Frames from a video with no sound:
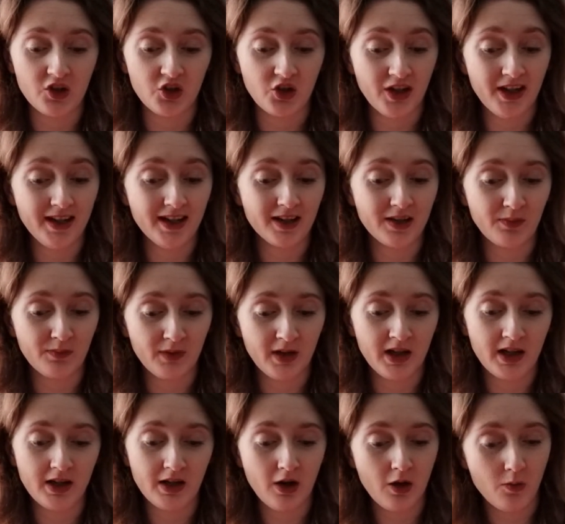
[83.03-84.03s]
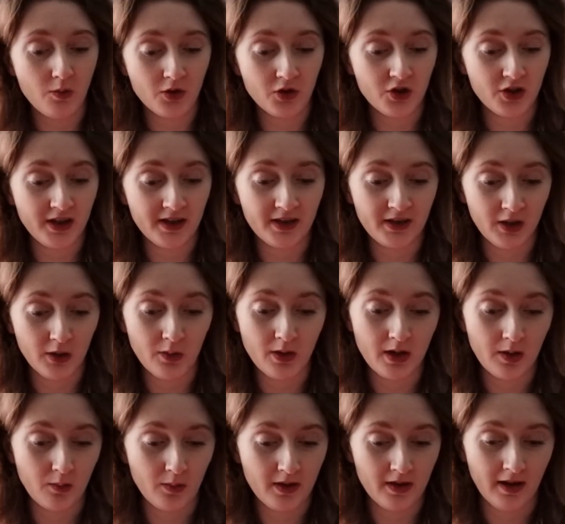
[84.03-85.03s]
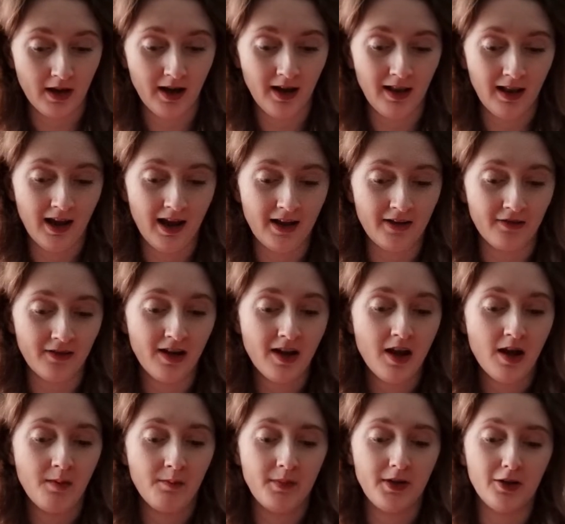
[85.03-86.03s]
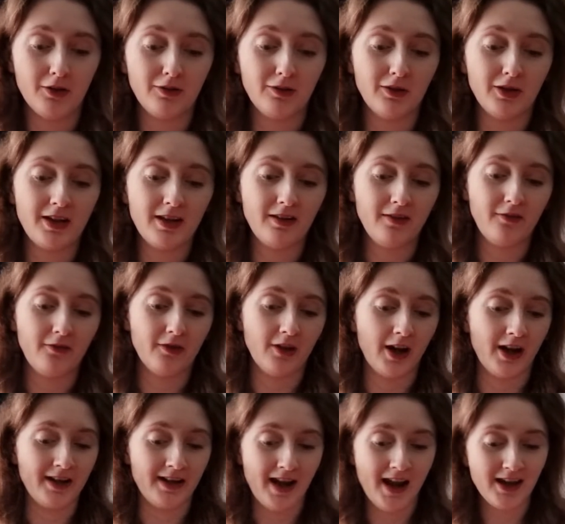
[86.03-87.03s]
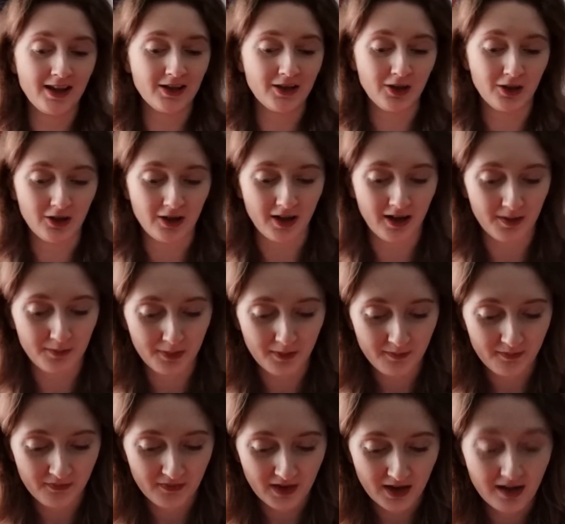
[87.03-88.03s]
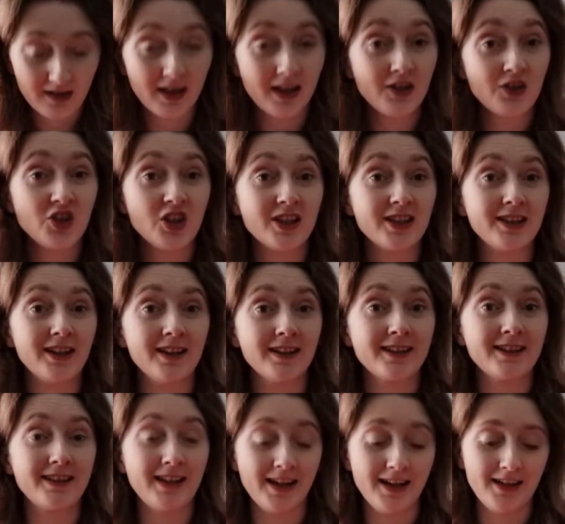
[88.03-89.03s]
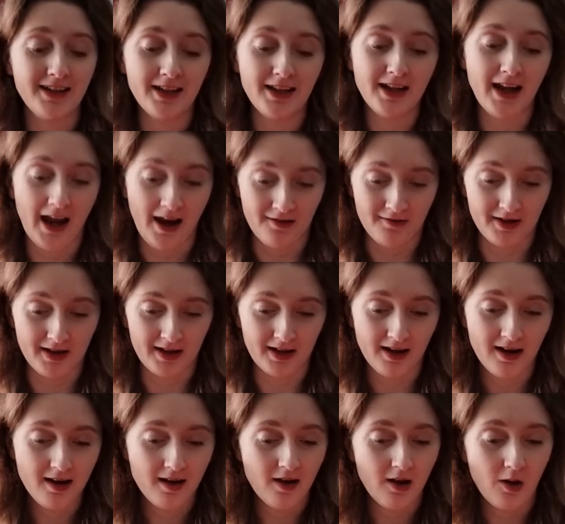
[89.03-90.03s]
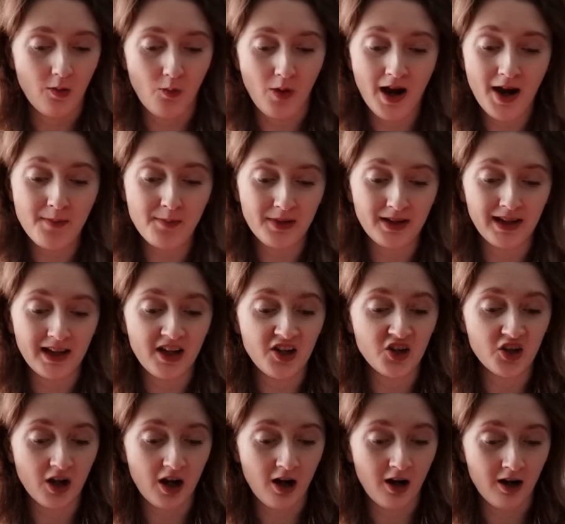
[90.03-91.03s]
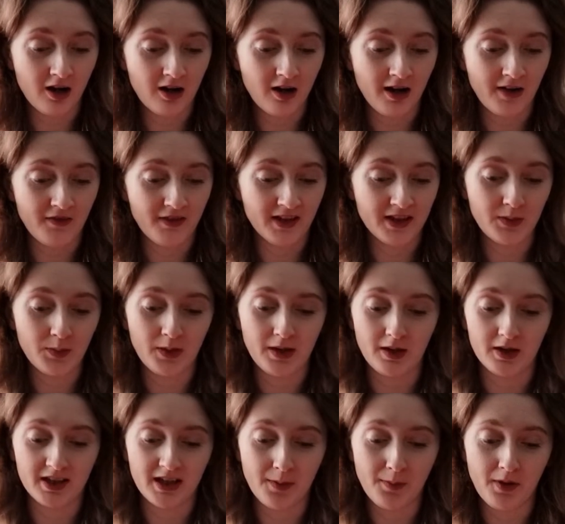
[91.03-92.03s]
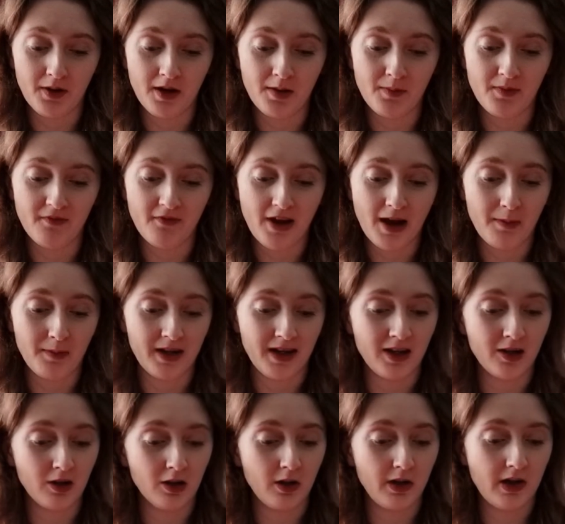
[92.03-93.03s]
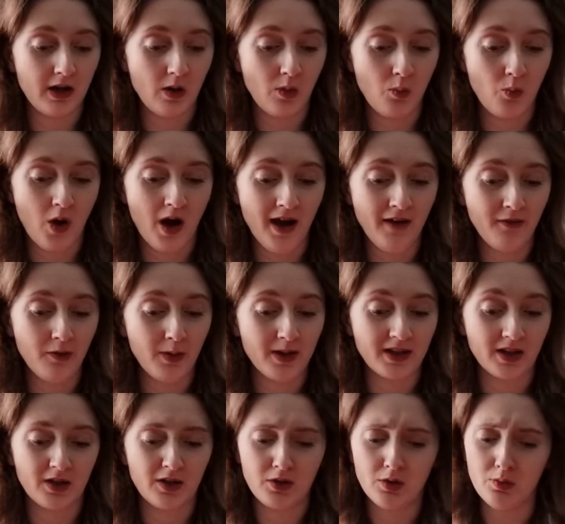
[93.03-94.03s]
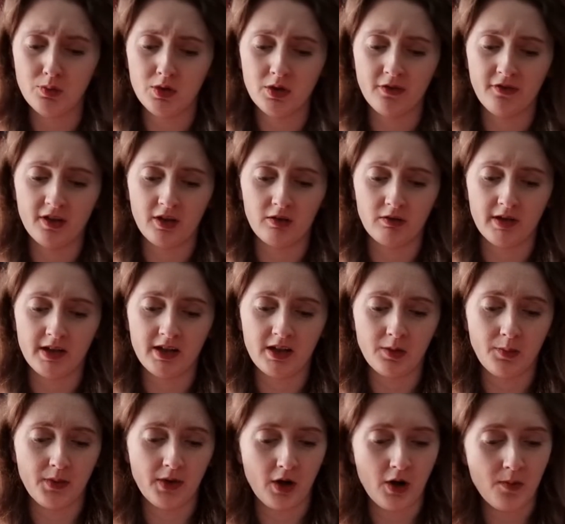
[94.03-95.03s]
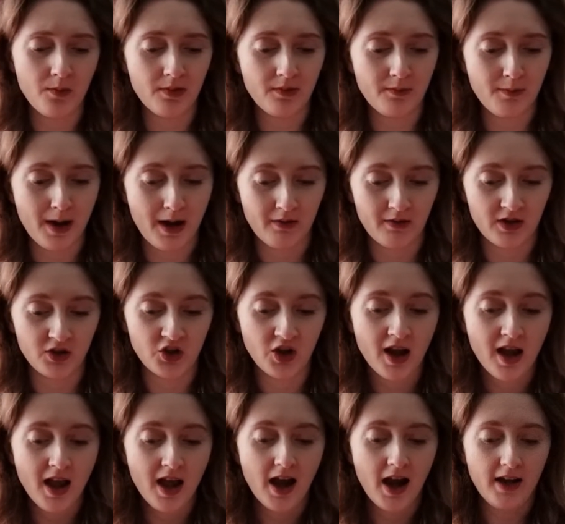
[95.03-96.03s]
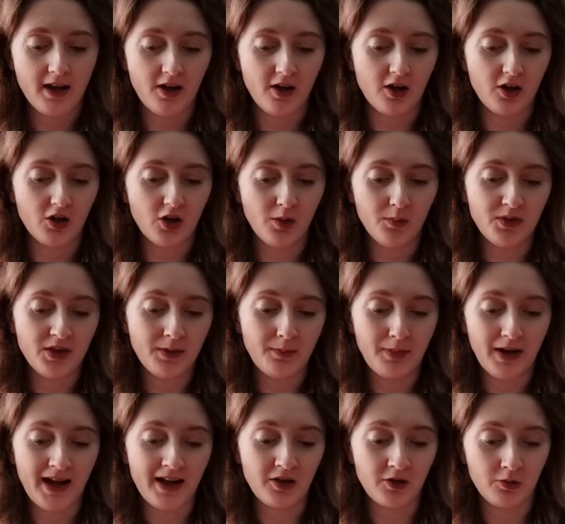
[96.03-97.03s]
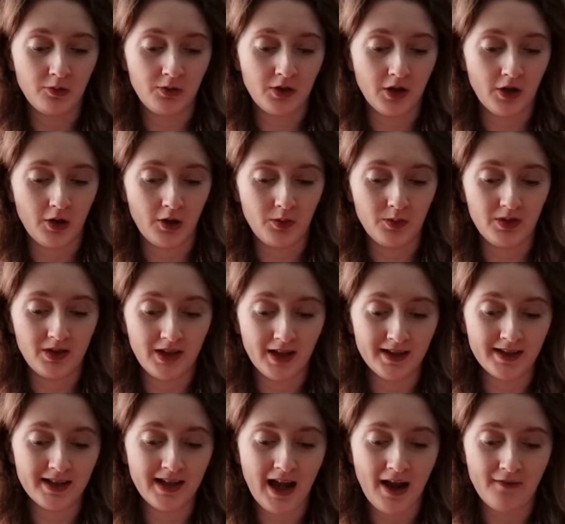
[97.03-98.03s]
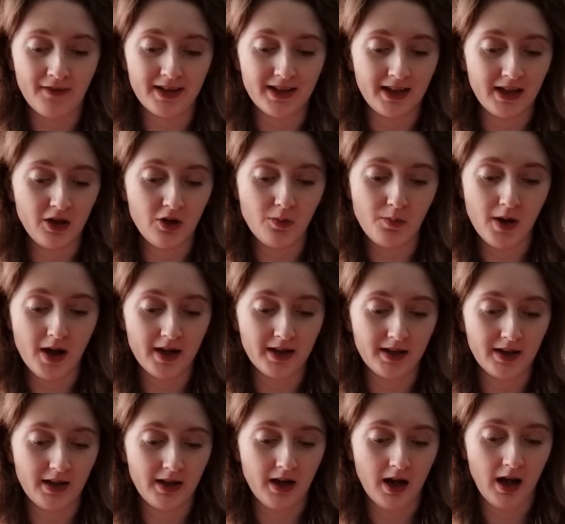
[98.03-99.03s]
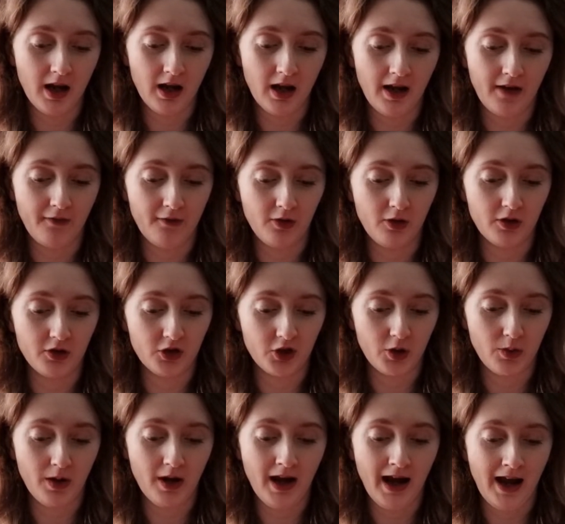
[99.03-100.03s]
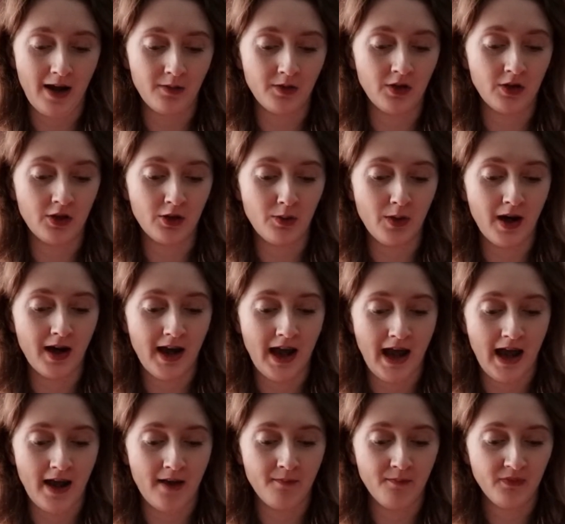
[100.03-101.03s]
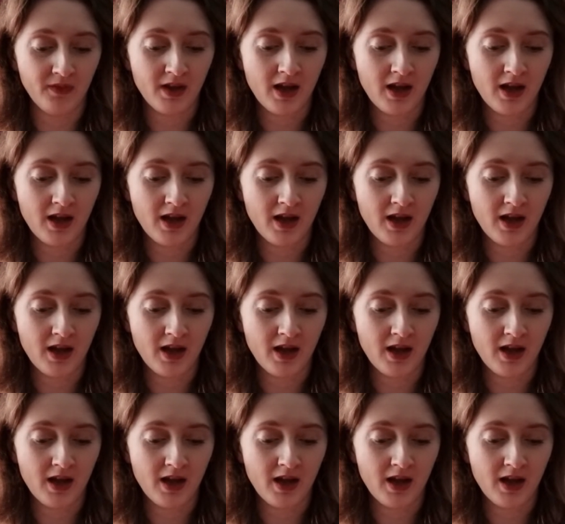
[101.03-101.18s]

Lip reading: that she doesn't really know what she's doing with her life, beyond looking for her next hookup. Then she starts dating Eric, a white middle-aged archivist with a suburban family, including a wife who has a sort of agreed to an open marriage and an adopted black daughter who doesn't have a single person in her life who can show her how to do her hair.